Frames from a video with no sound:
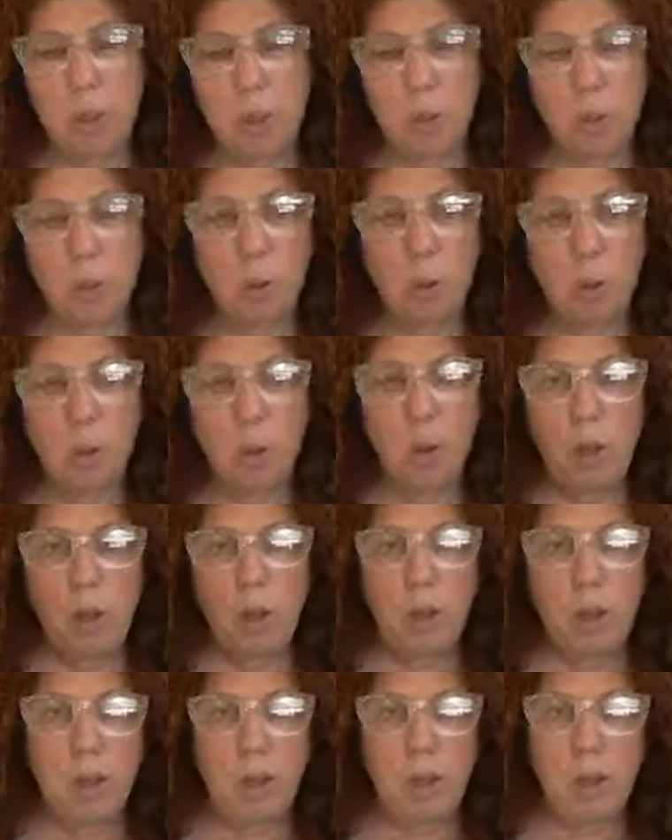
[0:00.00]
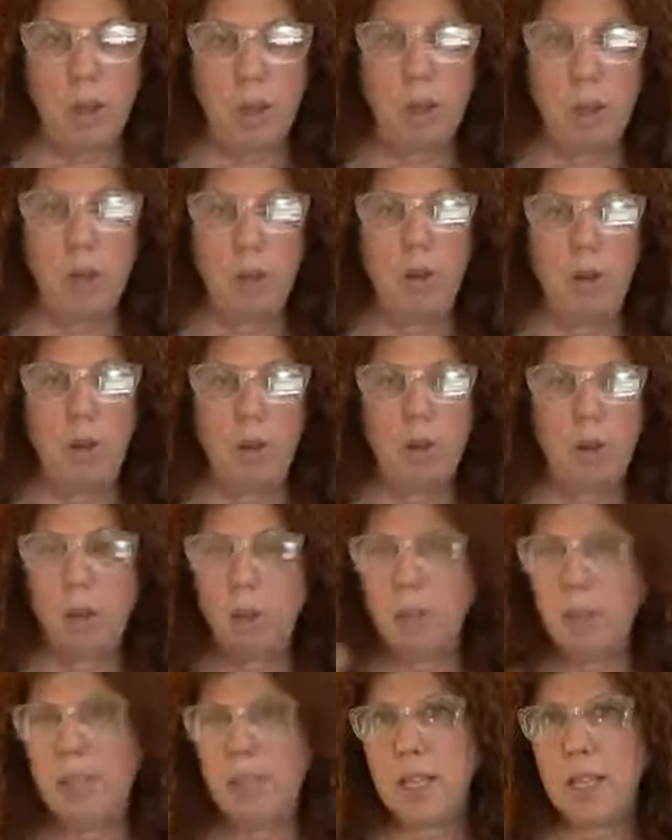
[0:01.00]
So
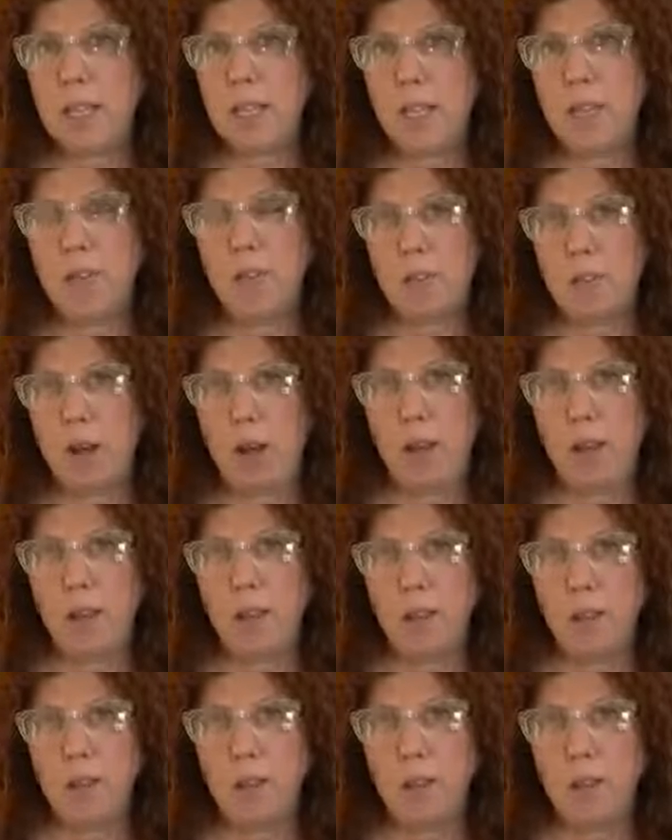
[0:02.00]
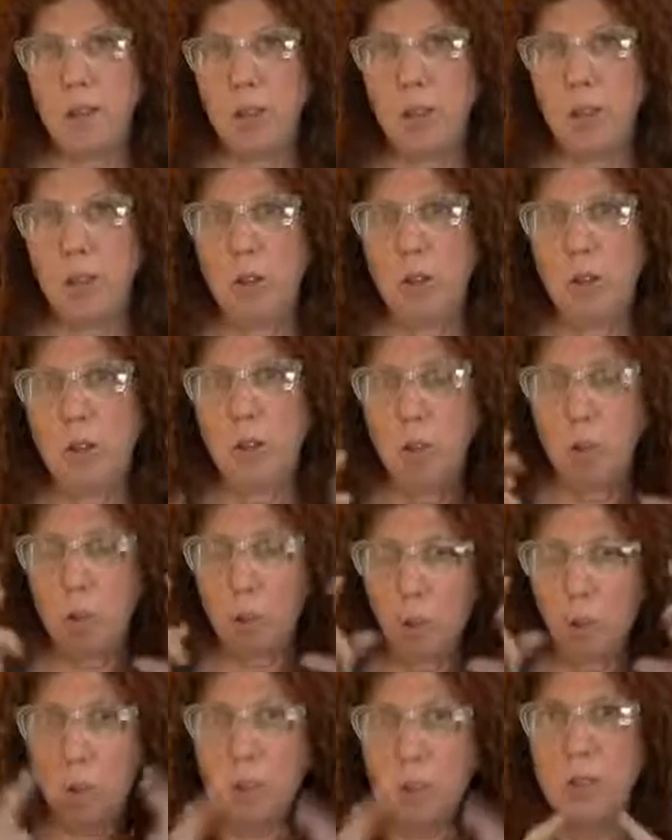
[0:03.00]
first identify
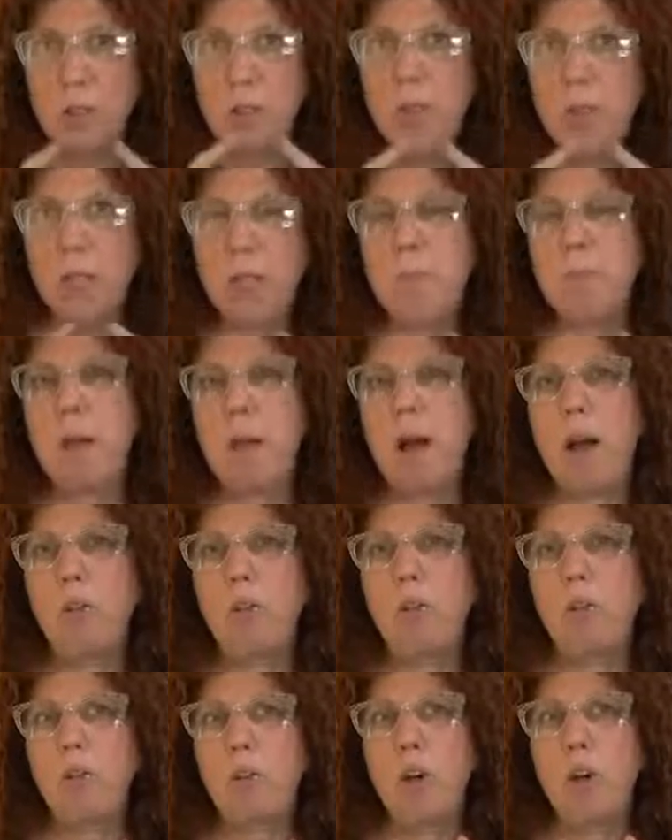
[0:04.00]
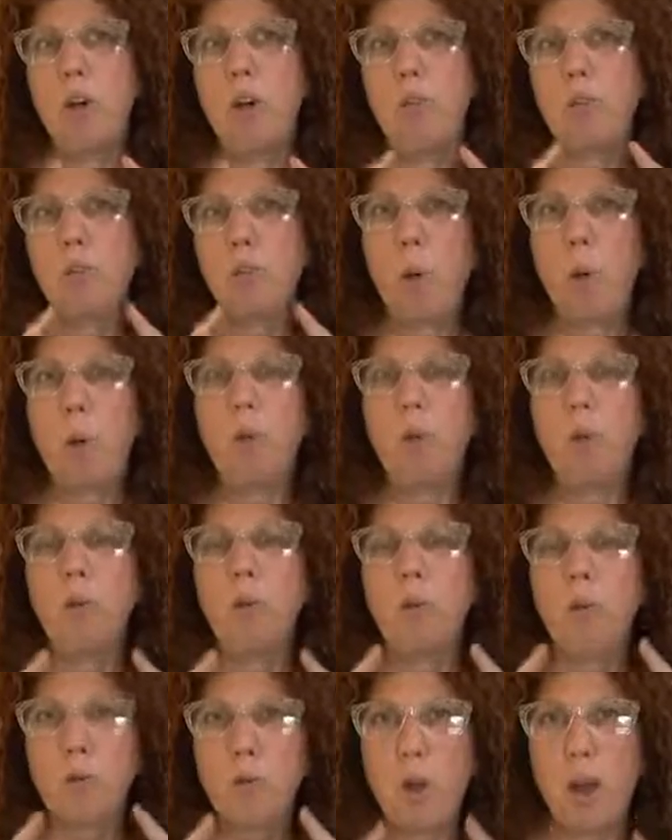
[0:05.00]
what is the amount of
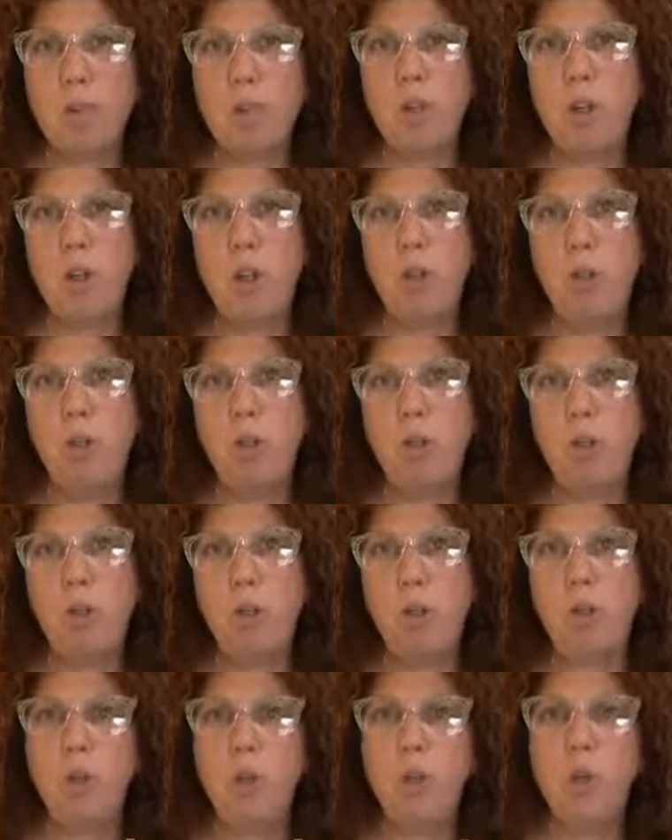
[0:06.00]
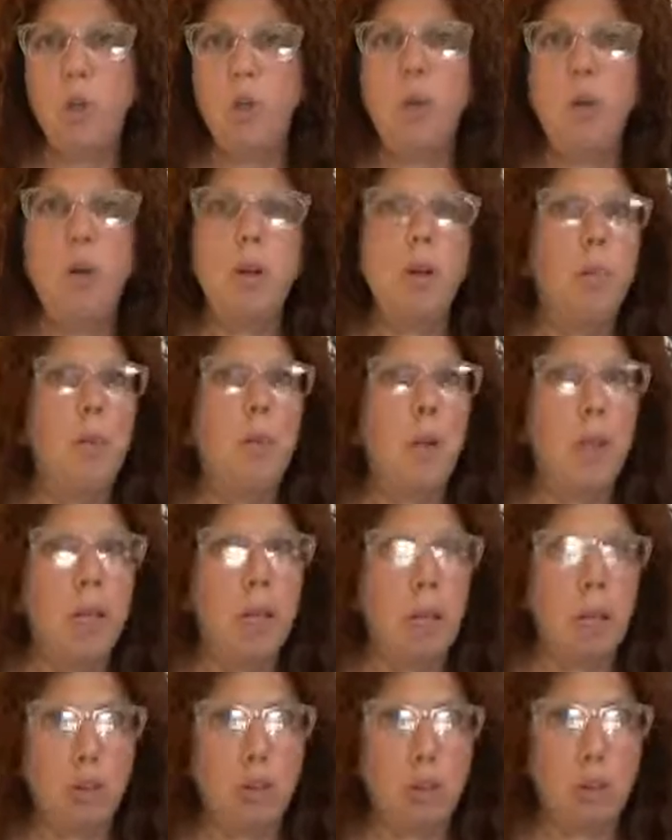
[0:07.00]
total revenue that you want to bring
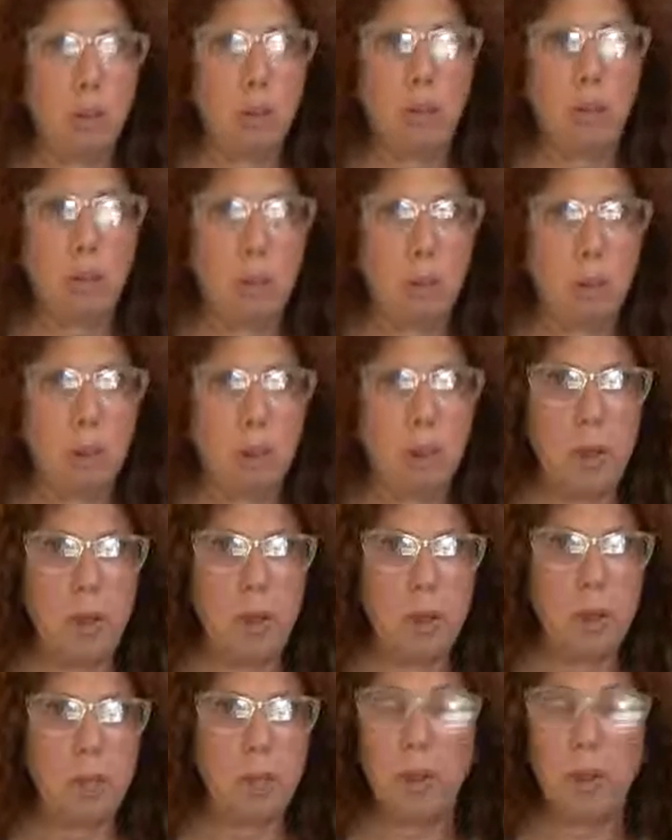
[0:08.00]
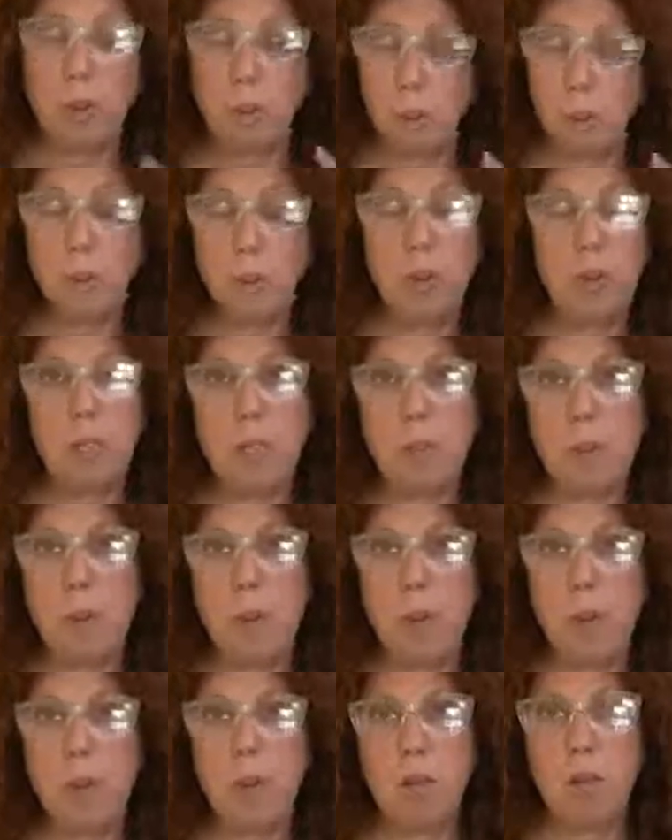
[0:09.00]
into your company for this
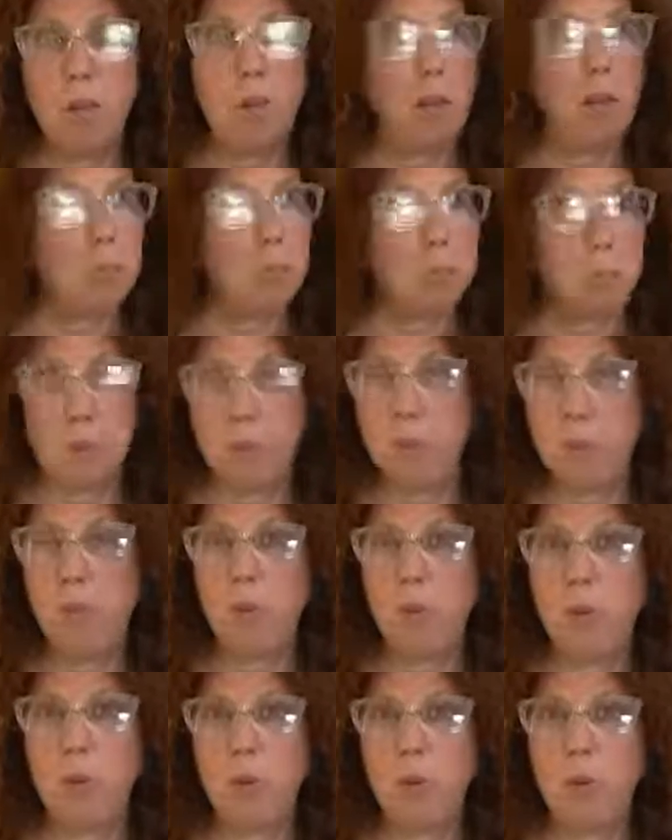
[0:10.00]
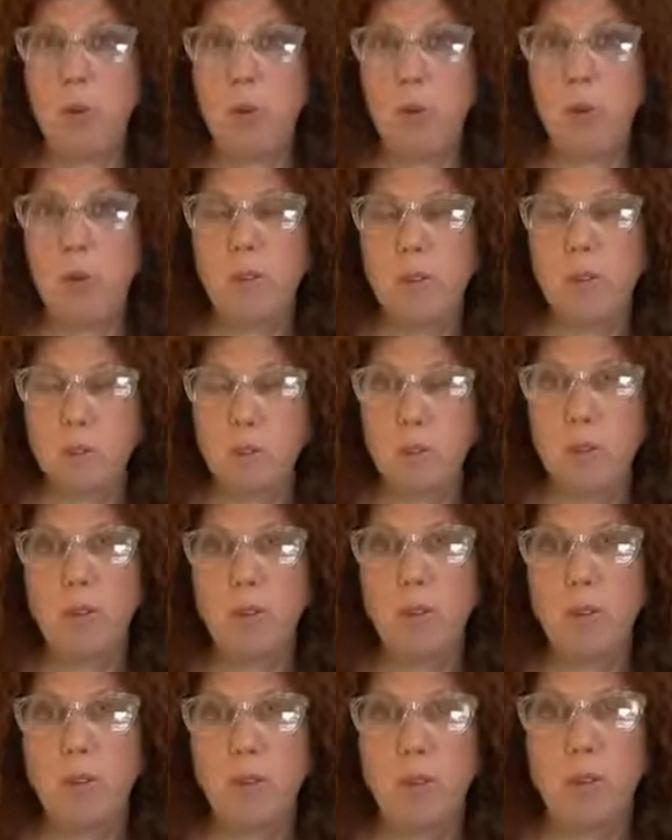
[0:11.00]
month, maybe for the
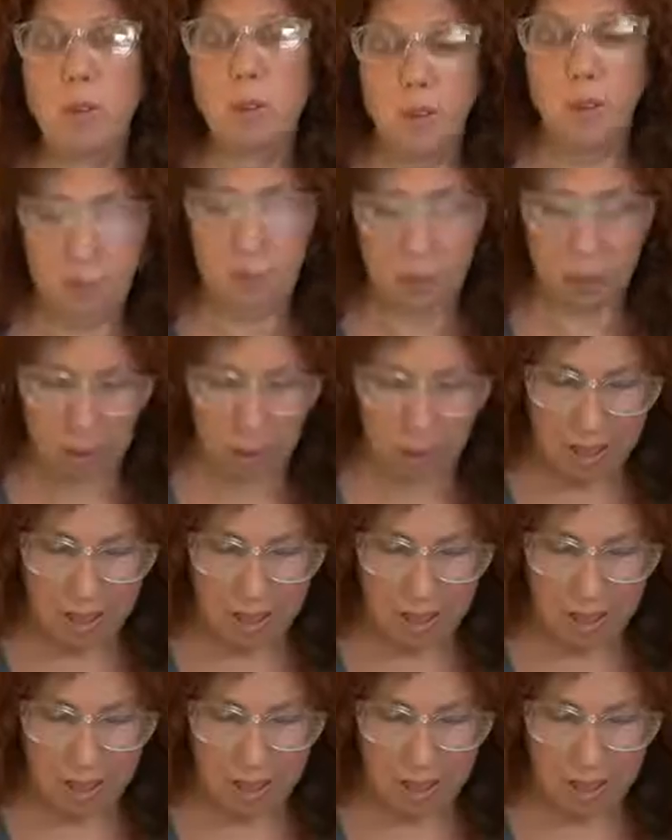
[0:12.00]
first quarter of the year.